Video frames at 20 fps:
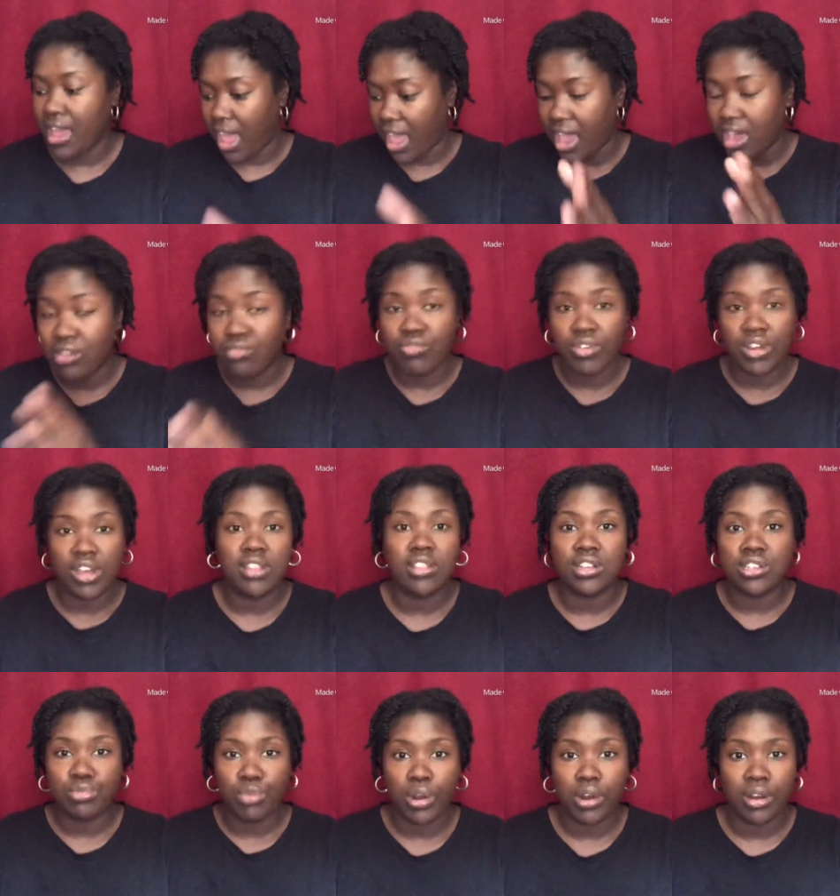and read
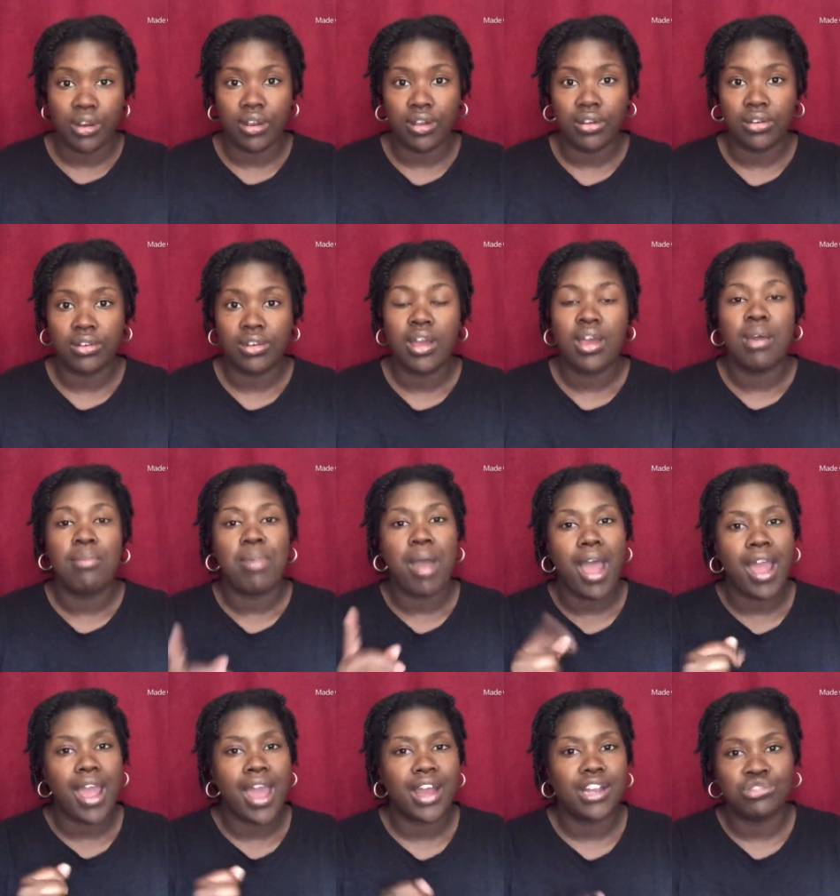this word. But
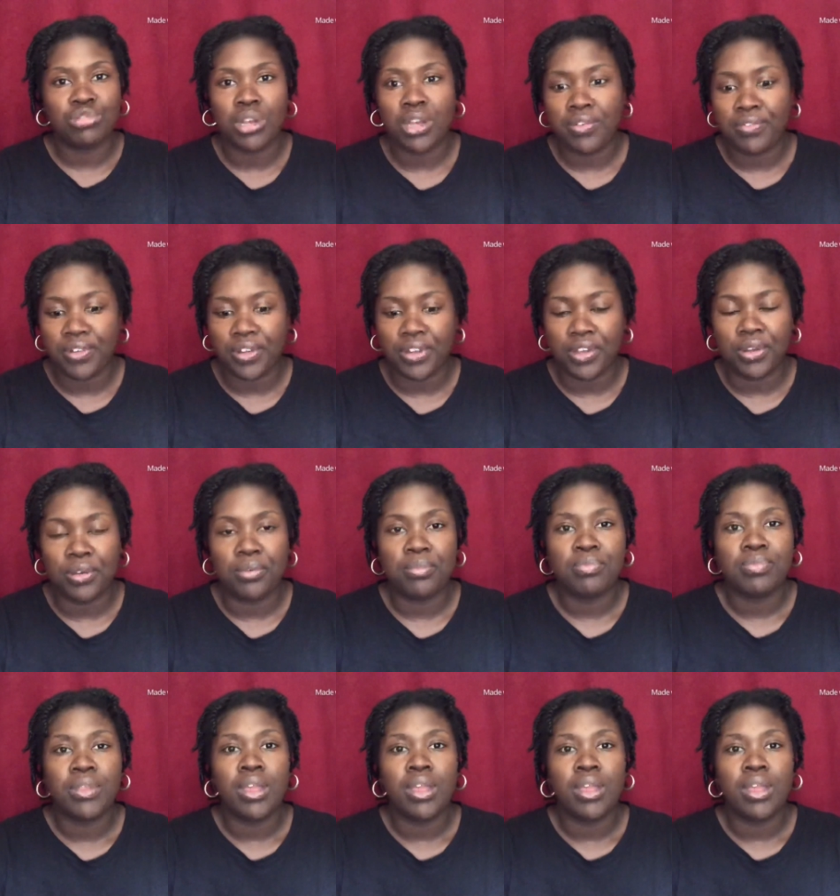I got a trick for you.